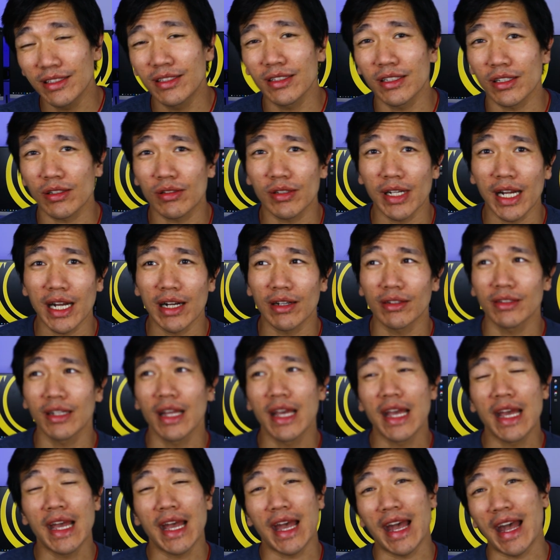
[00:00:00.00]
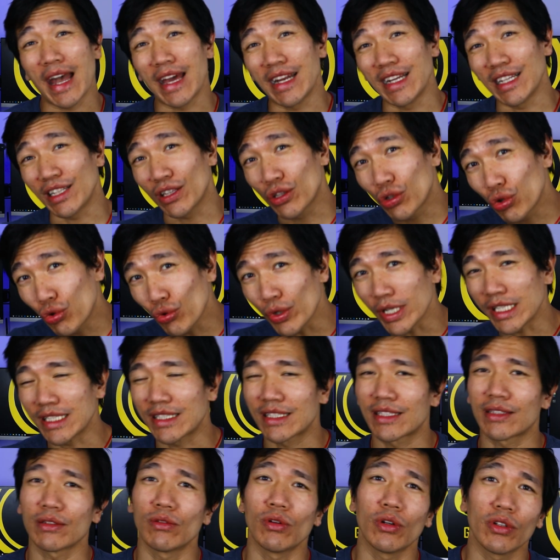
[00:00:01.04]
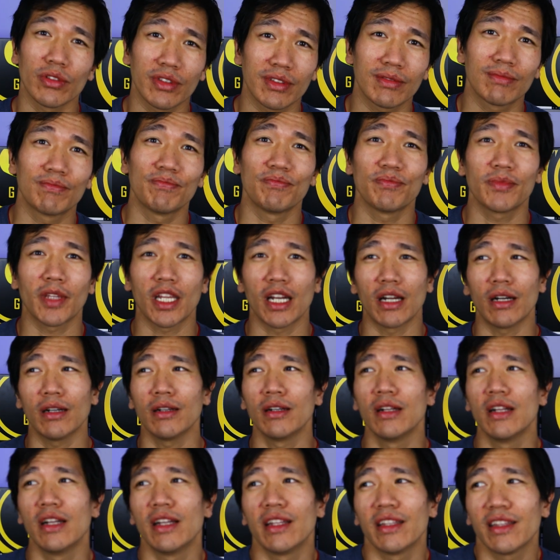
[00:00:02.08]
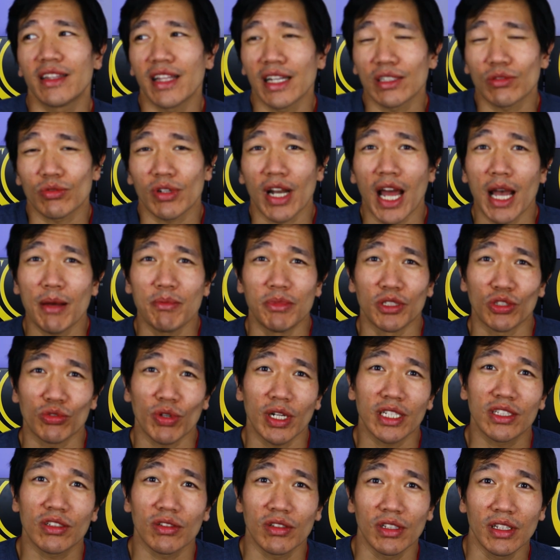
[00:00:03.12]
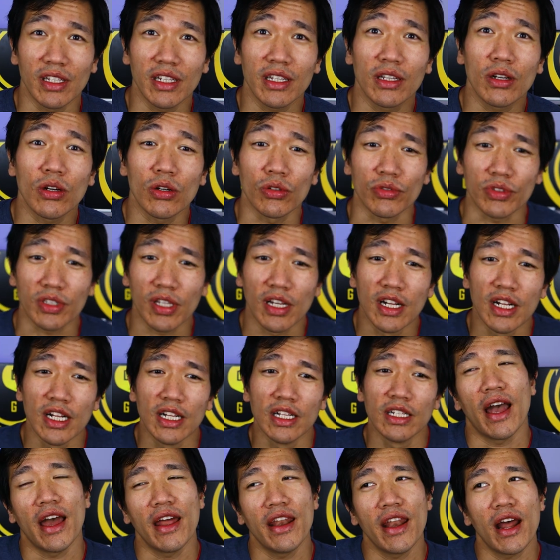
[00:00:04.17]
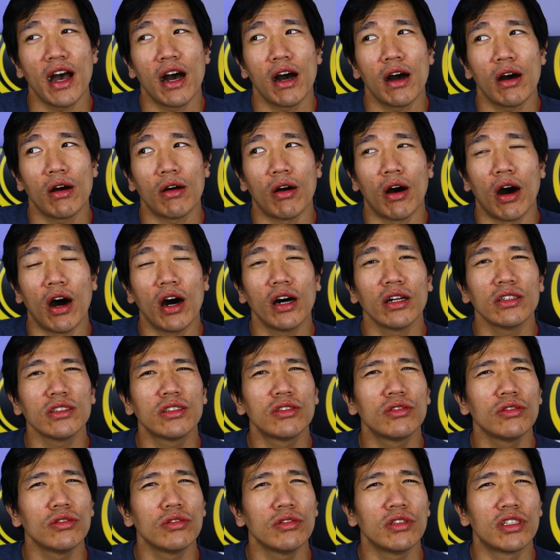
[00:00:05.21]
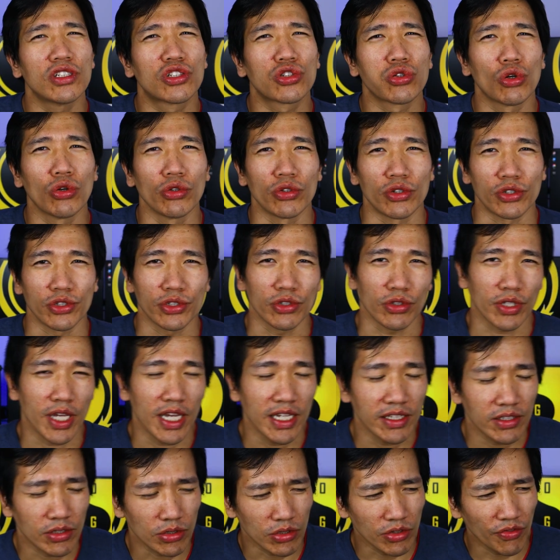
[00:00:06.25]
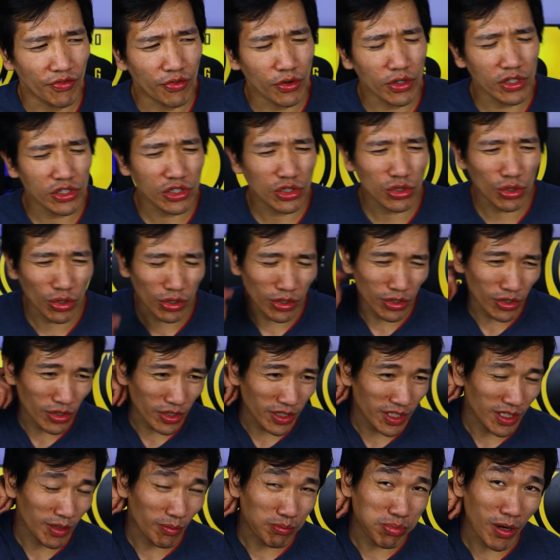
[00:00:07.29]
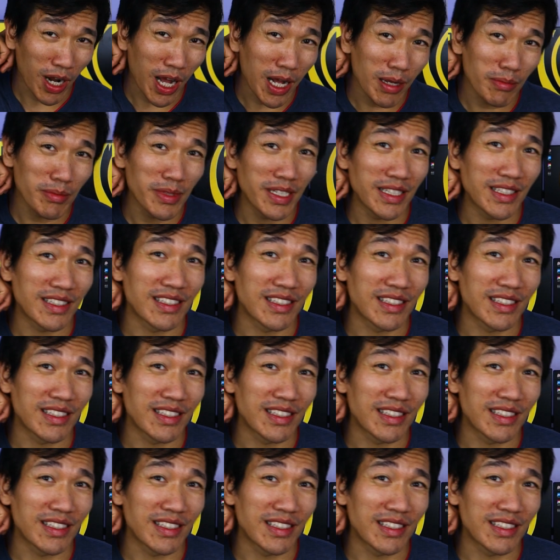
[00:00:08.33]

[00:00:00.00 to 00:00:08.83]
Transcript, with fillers: into the ground and it twists, well, you know, that's what happens, right? So the knee goes. And now onto the shoulders, okay? So the, for the shoulders, the problem